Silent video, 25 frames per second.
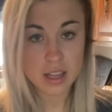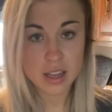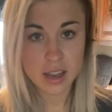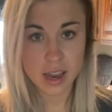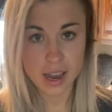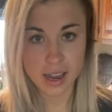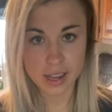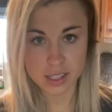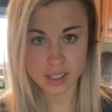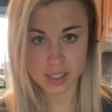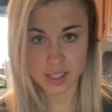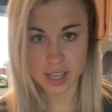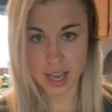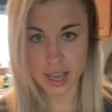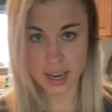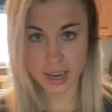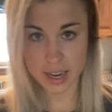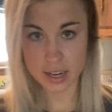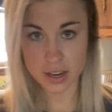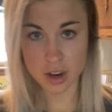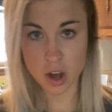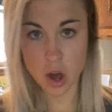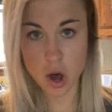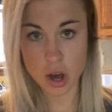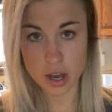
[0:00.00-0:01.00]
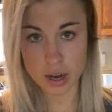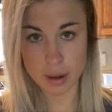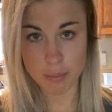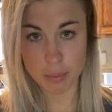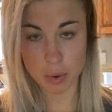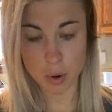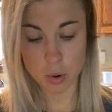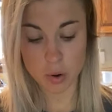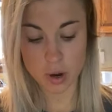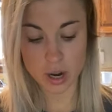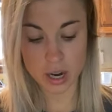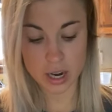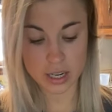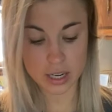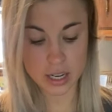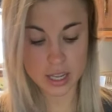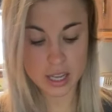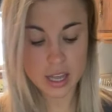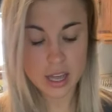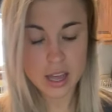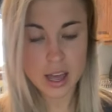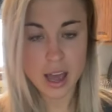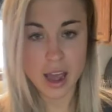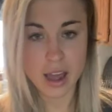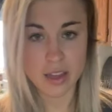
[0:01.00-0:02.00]
I set it on a board,
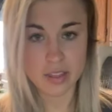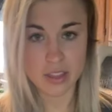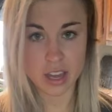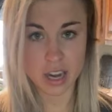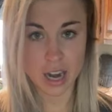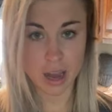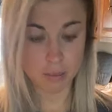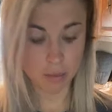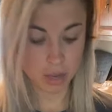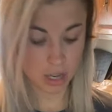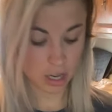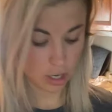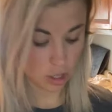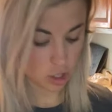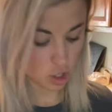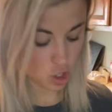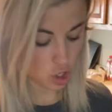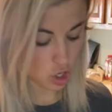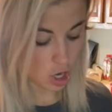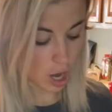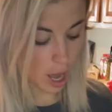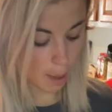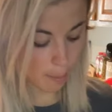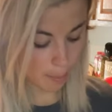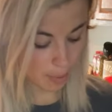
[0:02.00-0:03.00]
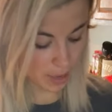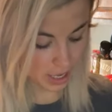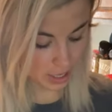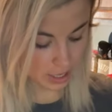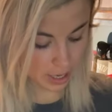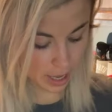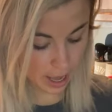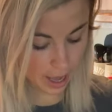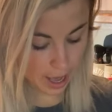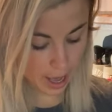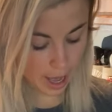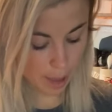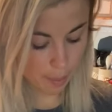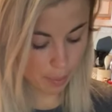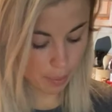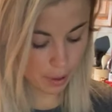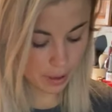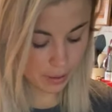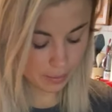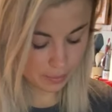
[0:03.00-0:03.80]
and then I'm gonna chop it up